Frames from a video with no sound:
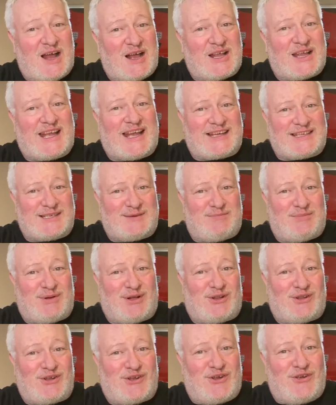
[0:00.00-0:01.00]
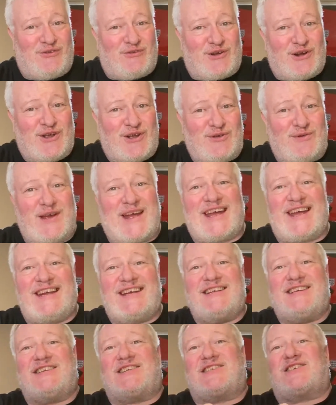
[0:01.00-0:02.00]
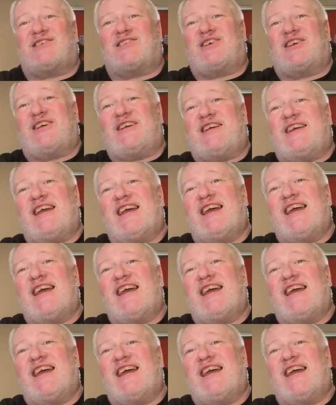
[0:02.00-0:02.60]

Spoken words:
catapult Gru into the